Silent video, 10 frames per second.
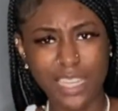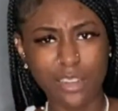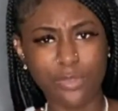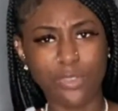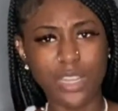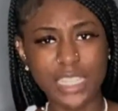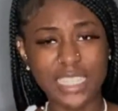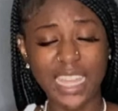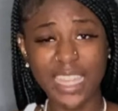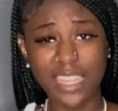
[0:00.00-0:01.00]
in the front. It's
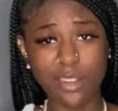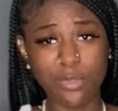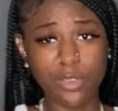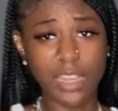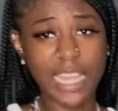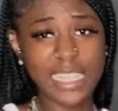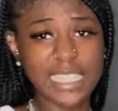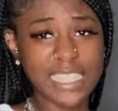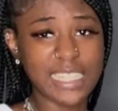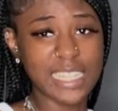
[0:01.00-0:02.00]
saggy in the front. I guess
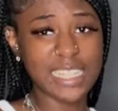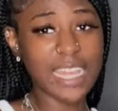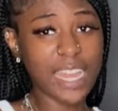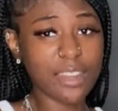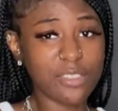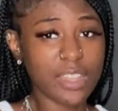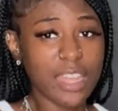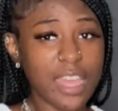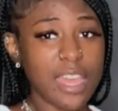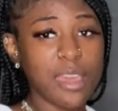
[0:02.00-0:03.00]
that's the design of it.
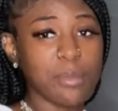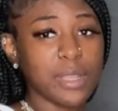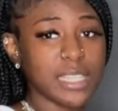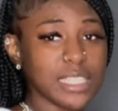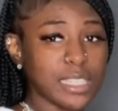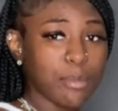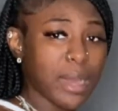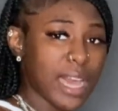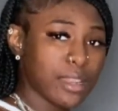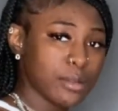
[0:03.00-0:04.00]
But this is the
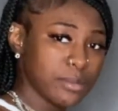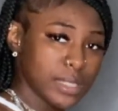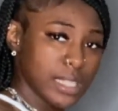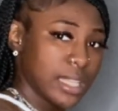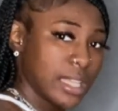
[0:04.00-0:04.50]
bottoms